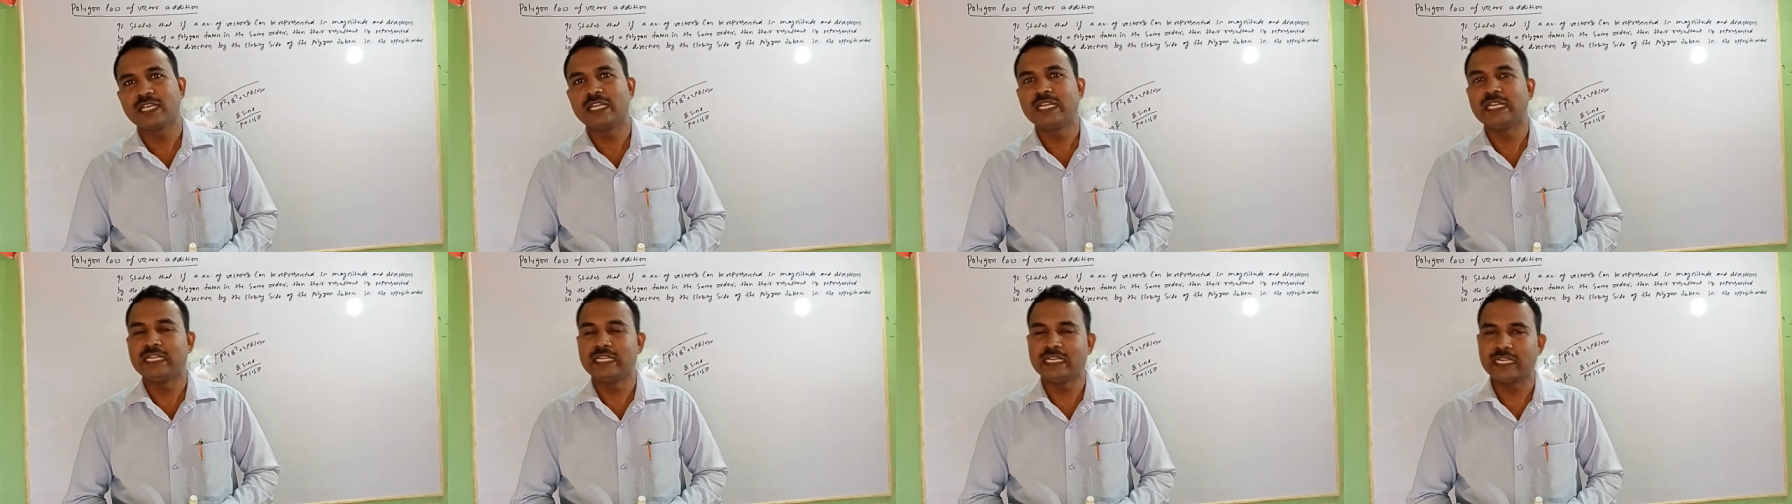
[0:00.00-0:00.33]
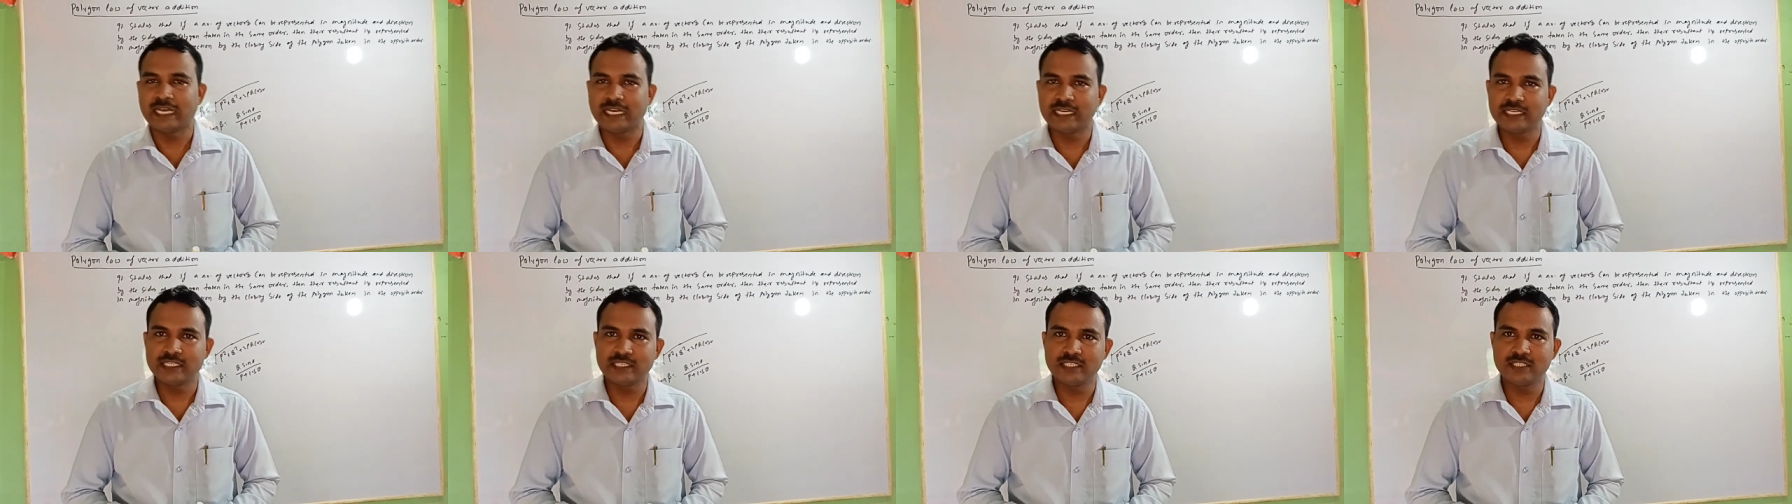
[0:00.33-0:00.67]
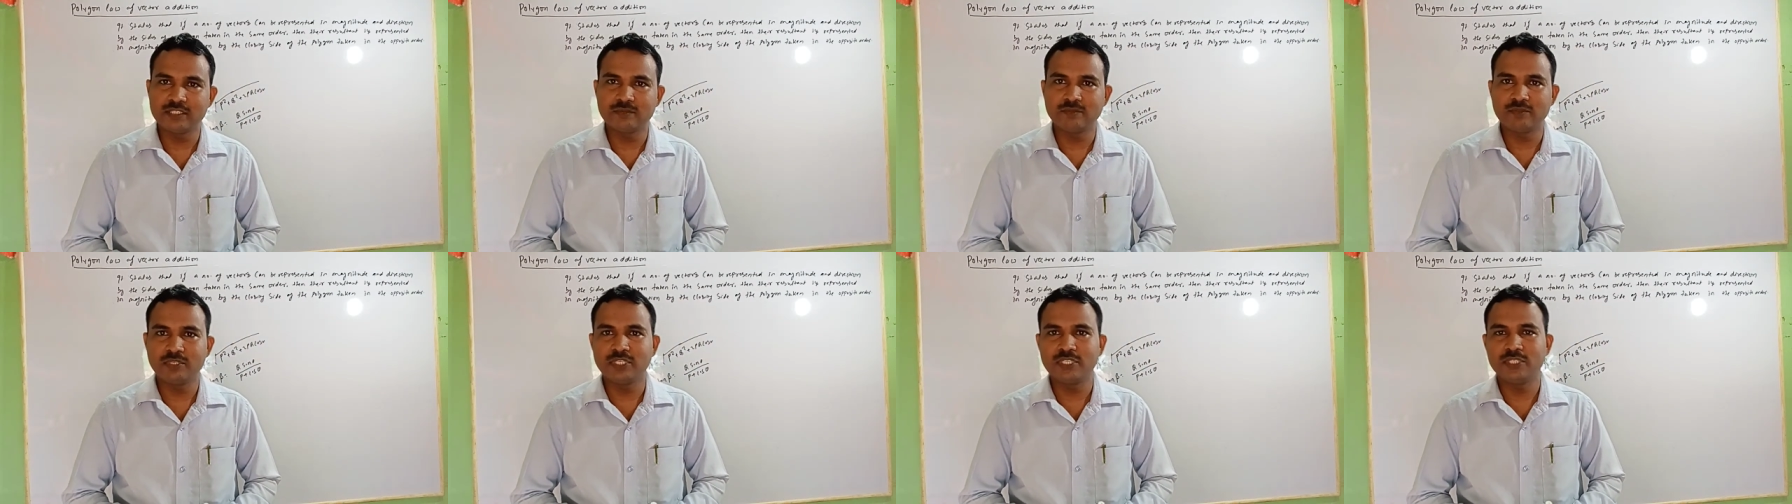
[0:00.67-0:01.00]
like this
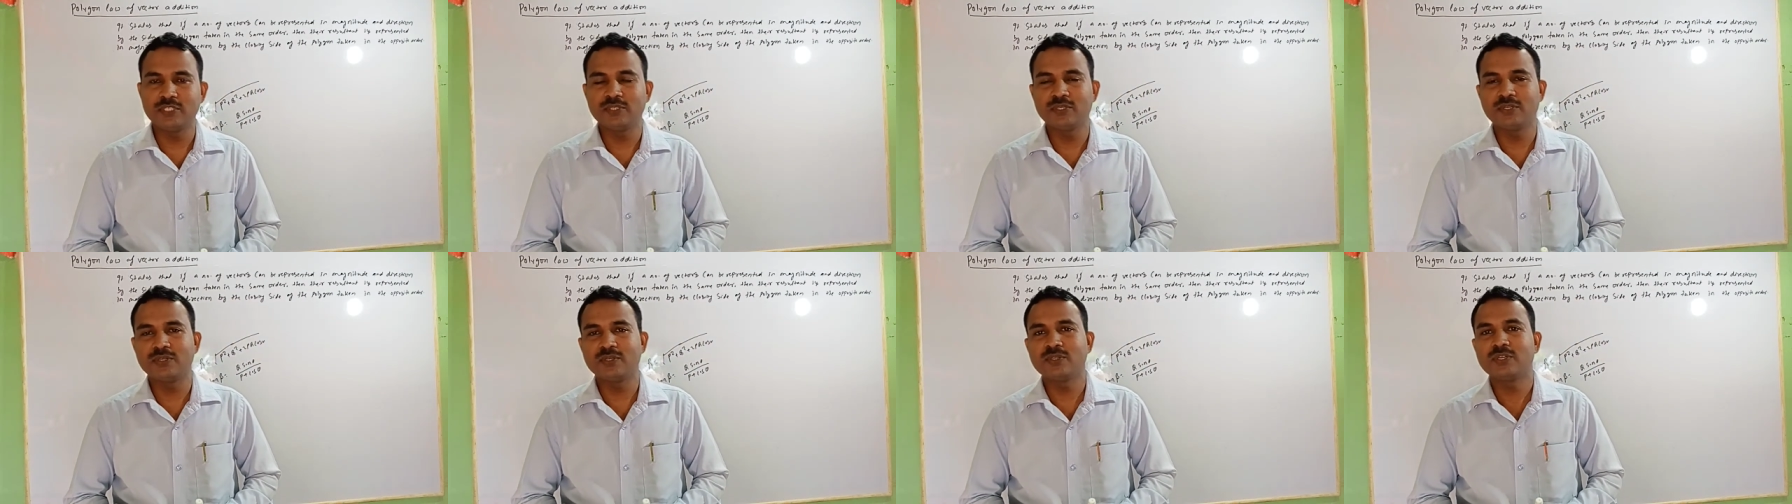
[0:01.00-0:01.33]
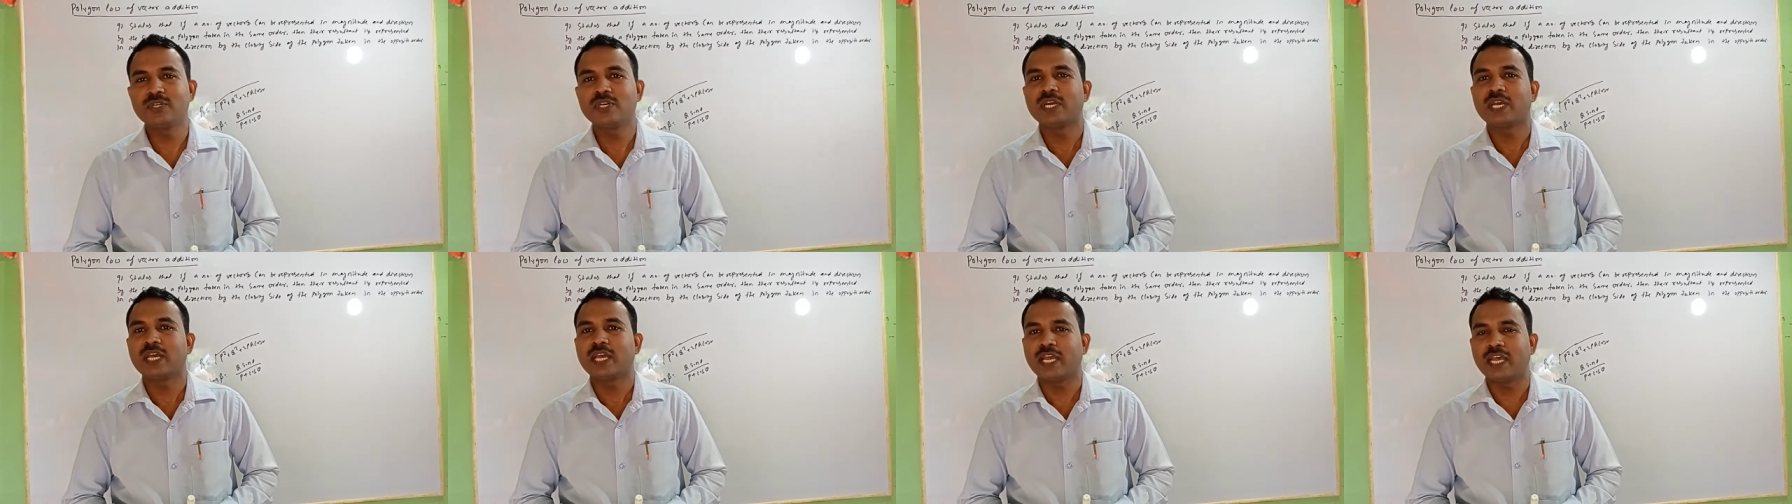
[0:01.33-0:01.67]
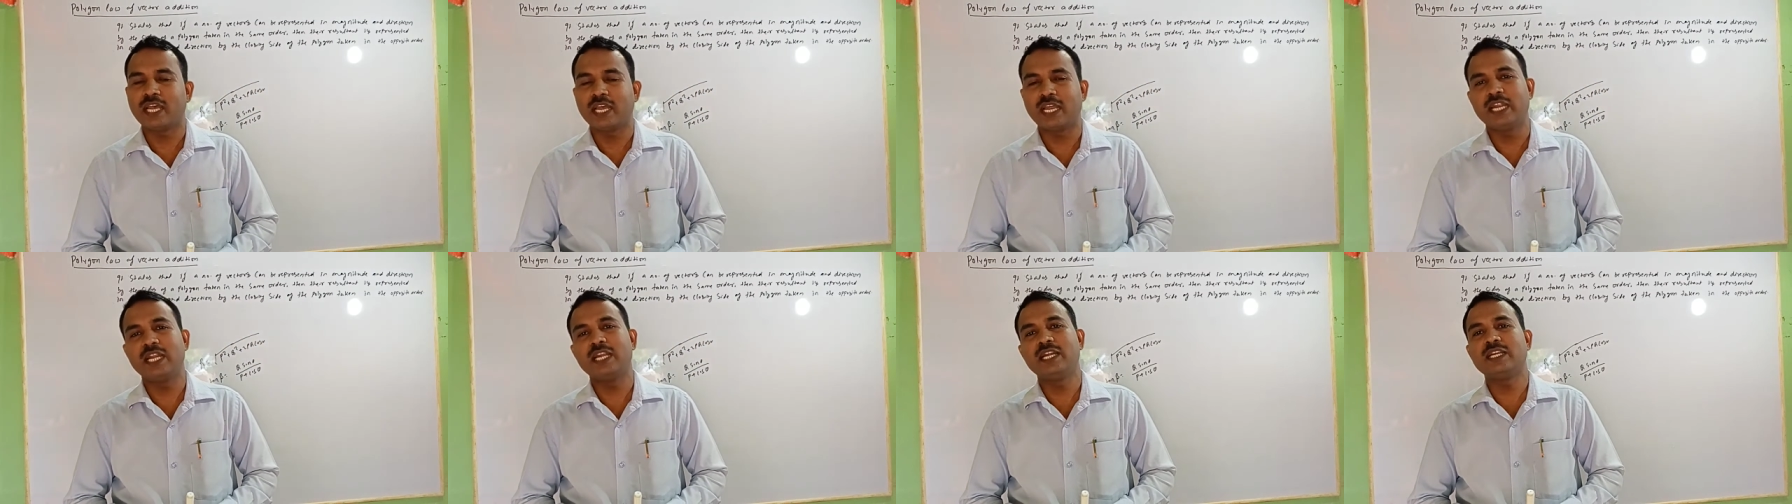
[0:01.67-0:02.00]
video,
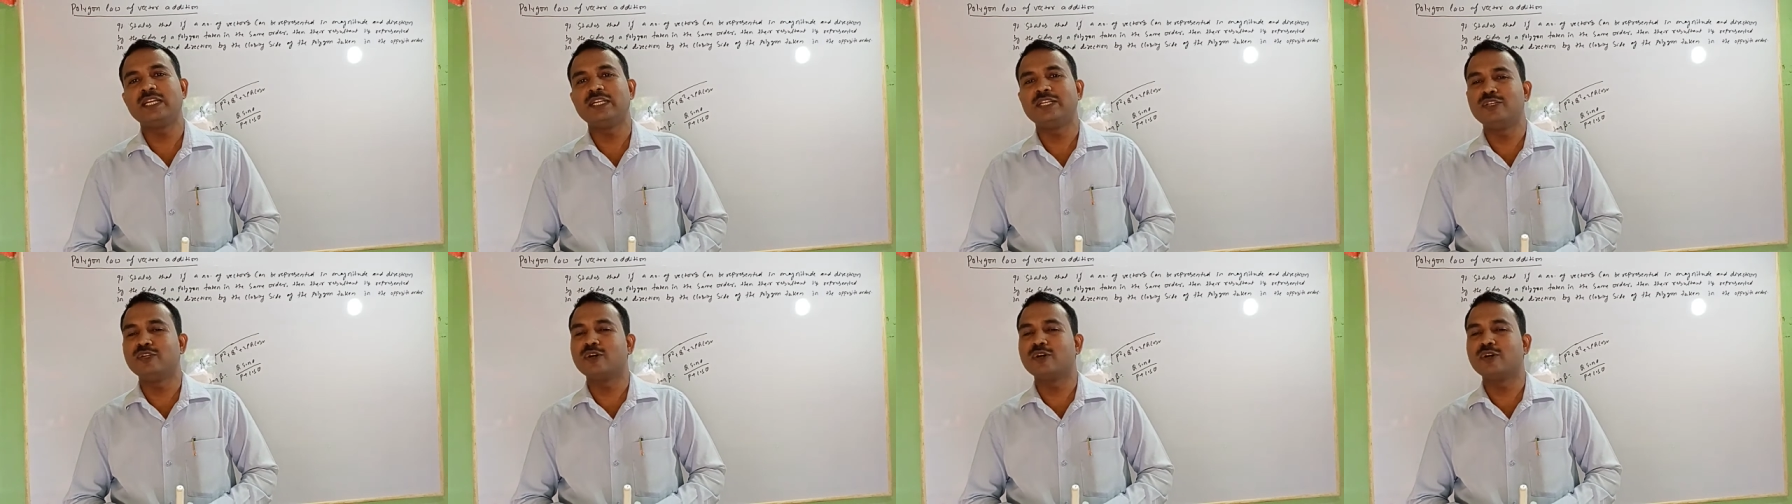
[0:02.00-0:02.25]
and